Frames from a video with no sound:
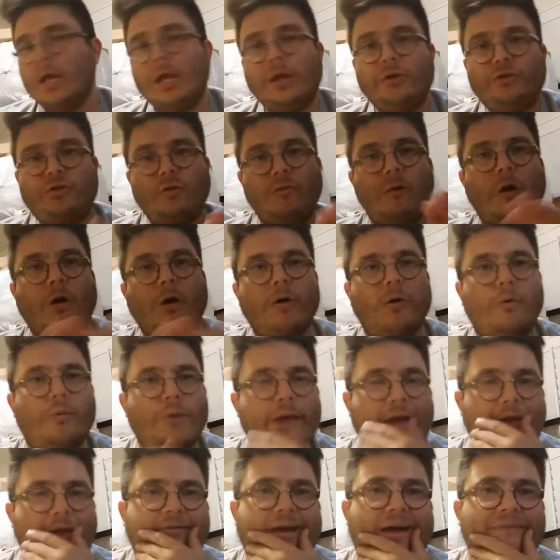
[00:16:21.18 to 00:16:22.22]
tomorrow we
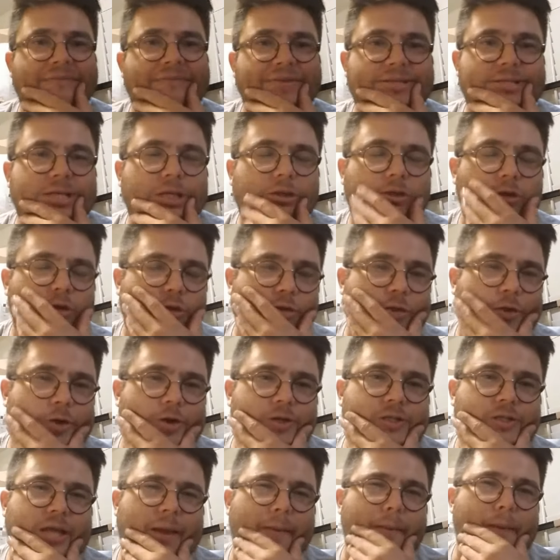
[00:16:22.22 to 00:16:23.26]
have Cafecito
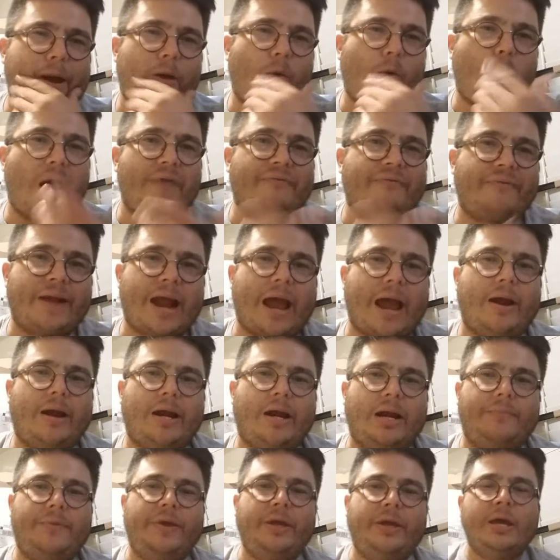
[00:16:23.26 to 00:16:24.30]
Thursday. My wife and I are
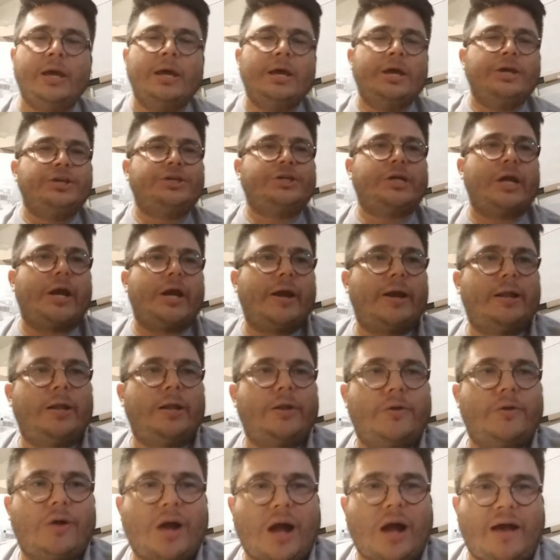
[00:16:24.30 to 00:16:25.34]
going to be sharing a
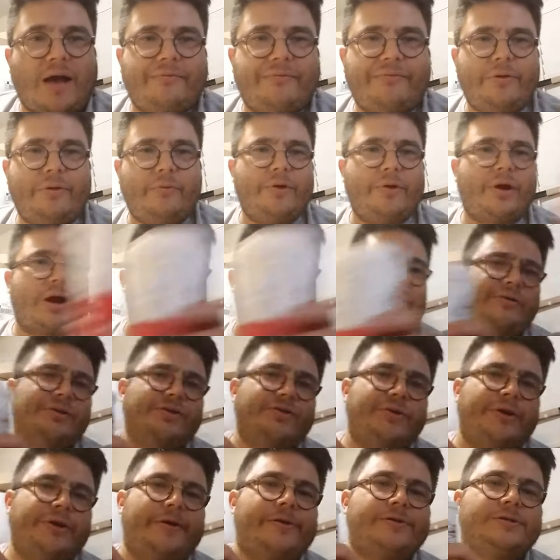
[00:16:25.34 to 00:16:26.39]
little coffee. We're coffee
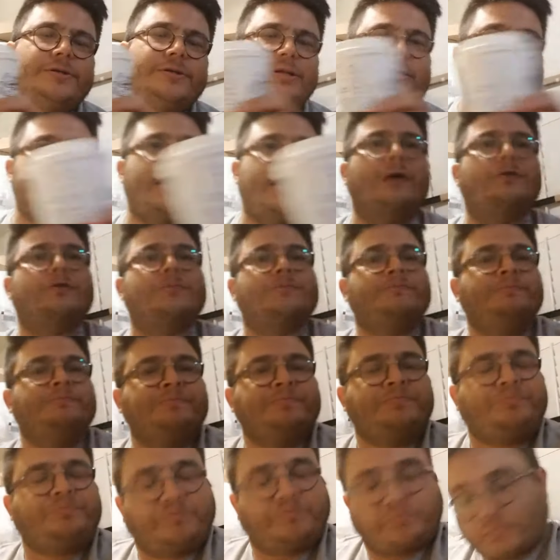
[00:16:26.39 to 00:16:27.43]
drinkers in this house.
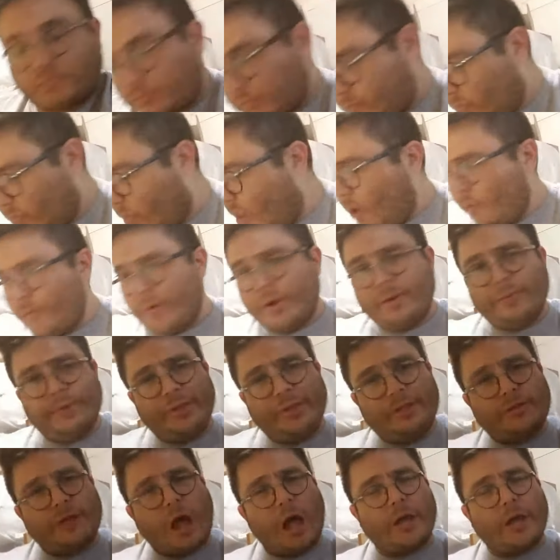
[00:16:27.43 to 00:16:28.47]
We're going to
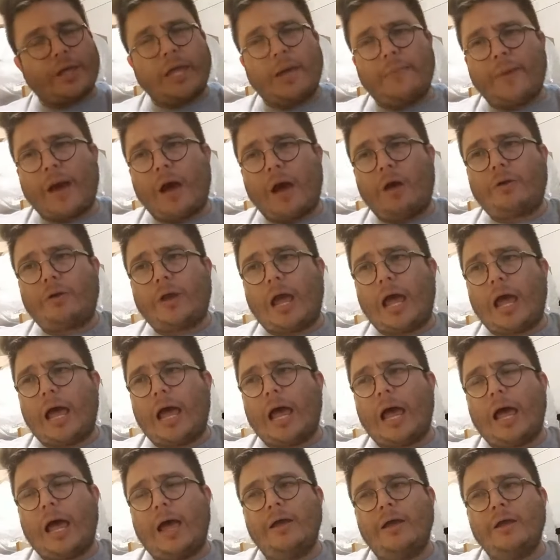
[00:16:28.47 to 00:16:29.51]
be talking about
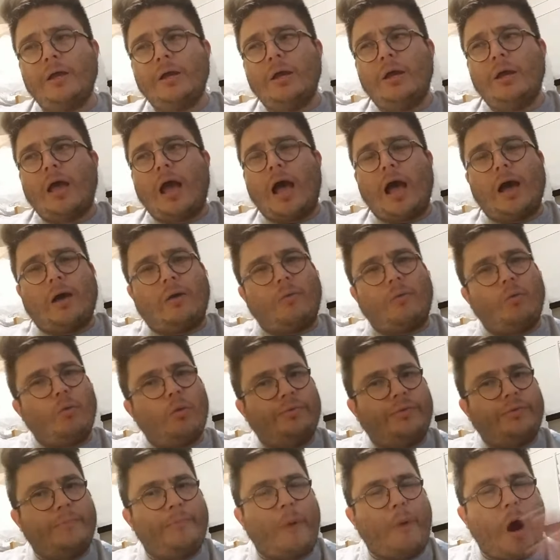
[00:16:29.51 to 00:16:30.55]

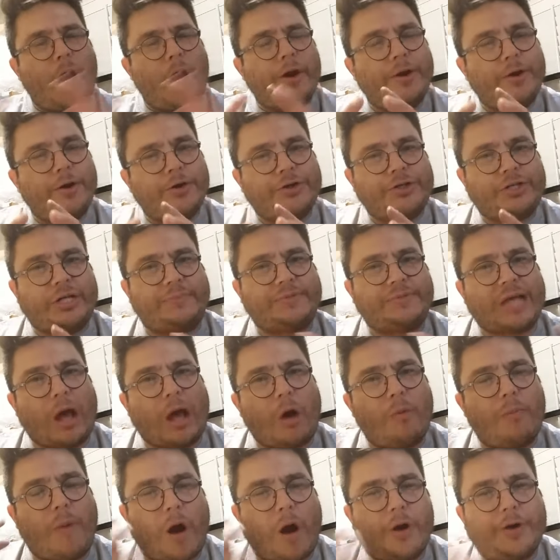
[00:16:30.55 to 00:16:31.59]
the partnerships, how
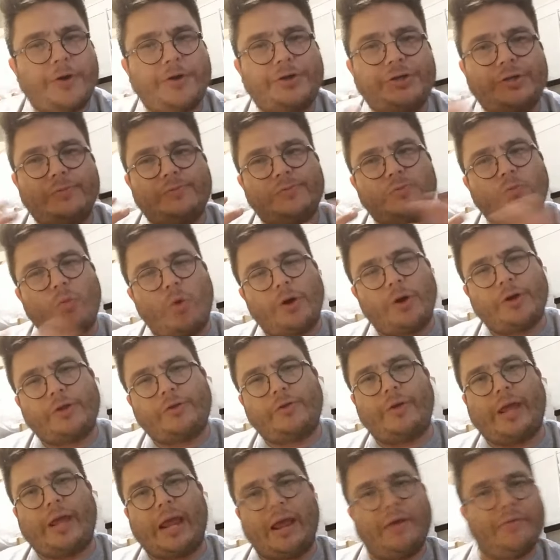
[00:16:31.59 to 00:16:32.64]
partnerships work
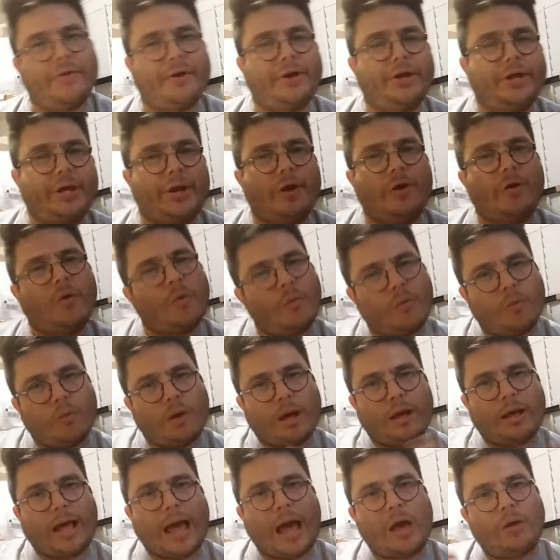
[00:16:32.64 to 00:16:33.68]
together, you know,
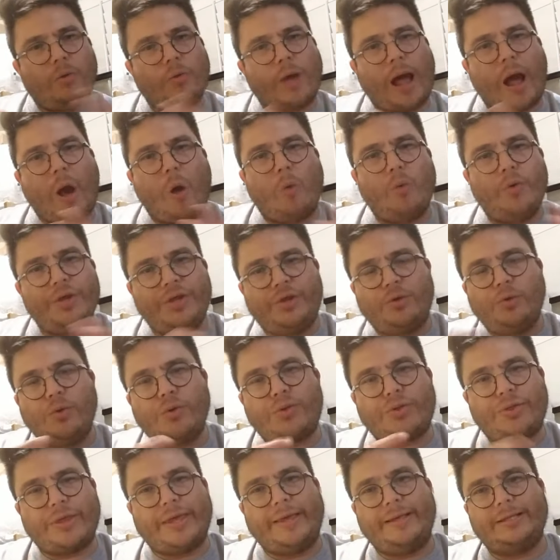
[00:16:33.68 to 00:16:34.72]
how we do
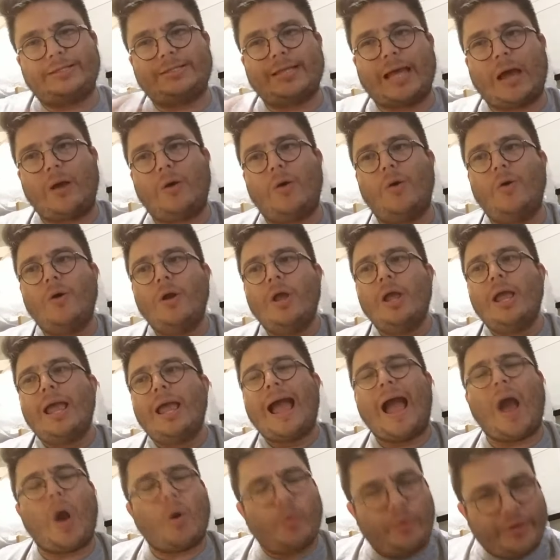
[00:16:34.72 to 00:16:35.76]
things, how
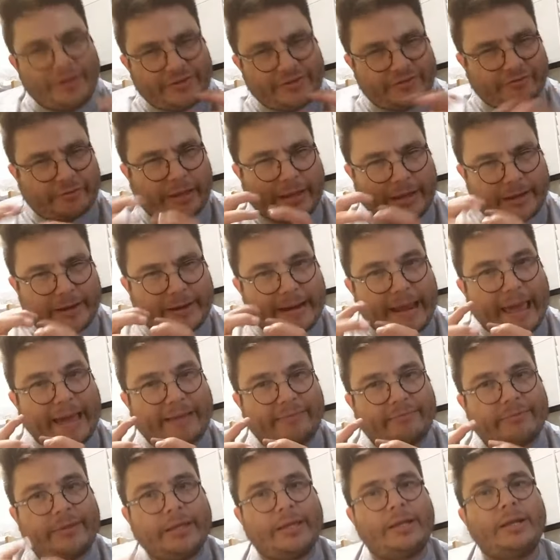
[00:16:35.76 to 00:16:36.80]
we stay
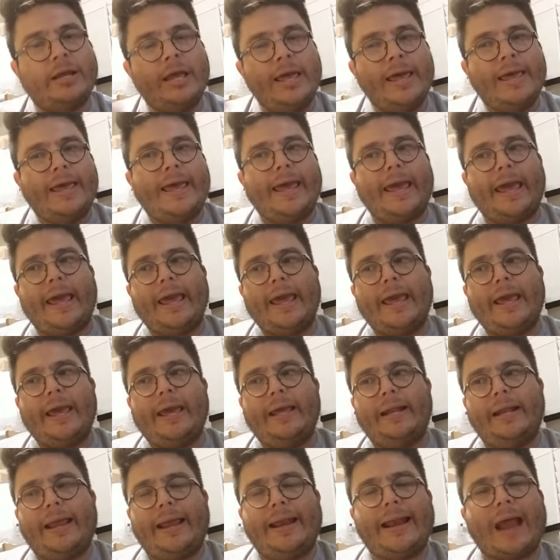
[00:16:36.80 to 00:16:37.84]
connected,
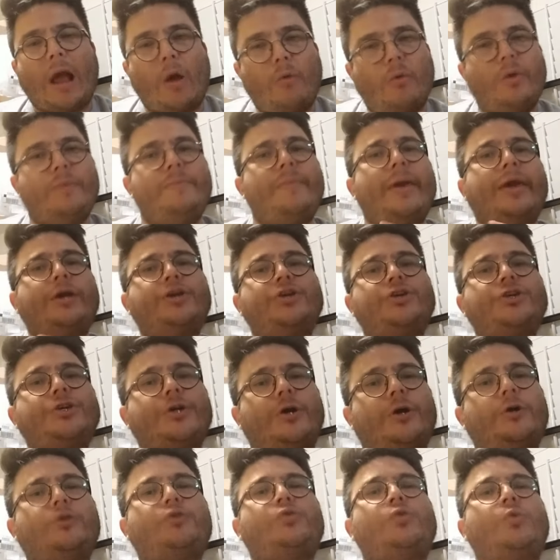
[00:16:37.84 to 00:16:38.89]
and how we make
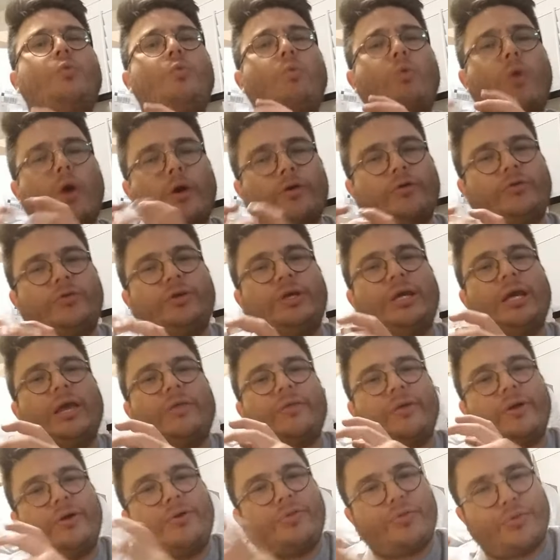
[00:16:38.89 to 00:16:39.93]
sure to work
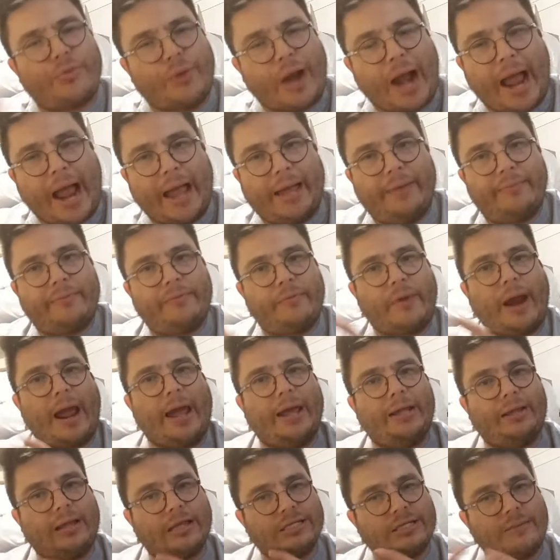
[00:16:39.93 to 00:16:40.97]
together and thrive,
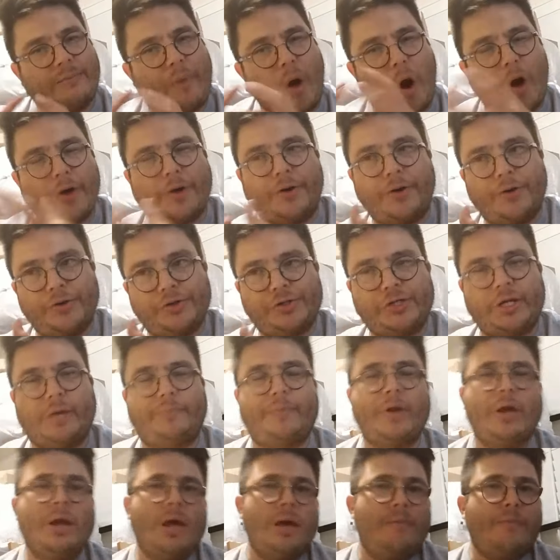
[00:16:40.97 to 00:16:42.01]
right, as a
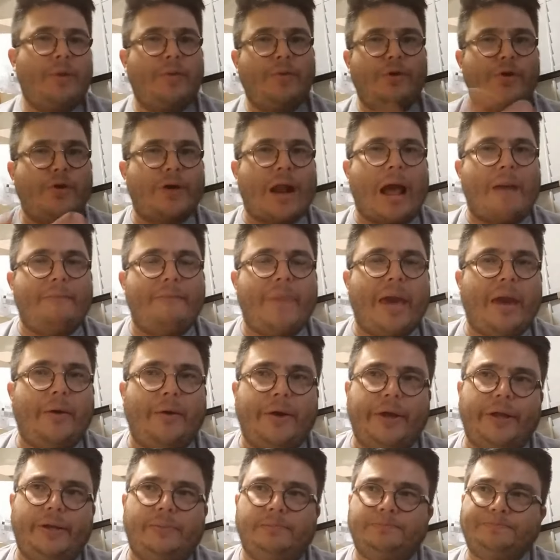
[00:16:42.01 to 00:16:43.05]
partnership. Maybe you're not
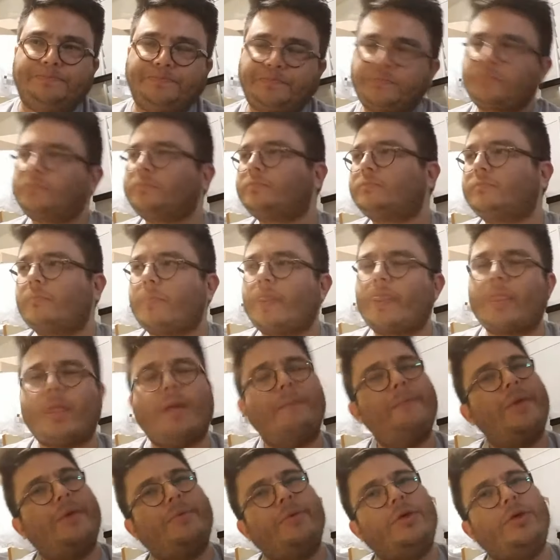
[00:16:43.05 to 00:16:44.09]
married.
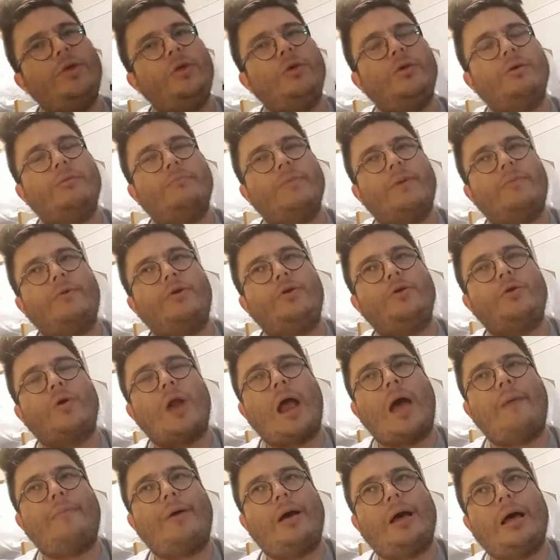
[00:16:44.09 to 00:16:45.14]
Maybe you don't
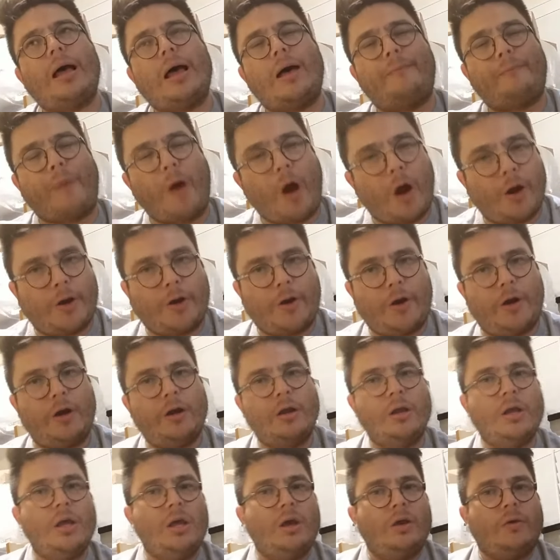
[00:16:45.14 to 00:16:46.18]
have a partner,
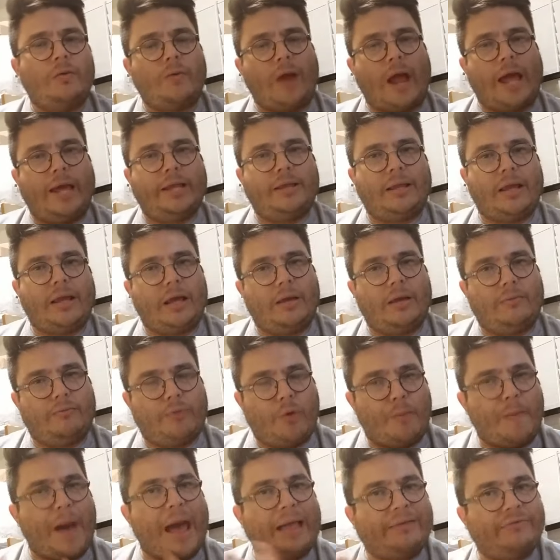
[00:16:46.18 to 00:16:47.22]
right,
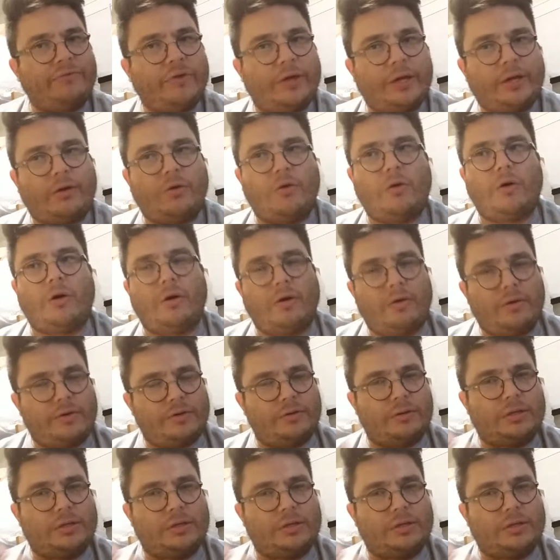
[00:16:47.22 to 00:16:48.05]
romantic or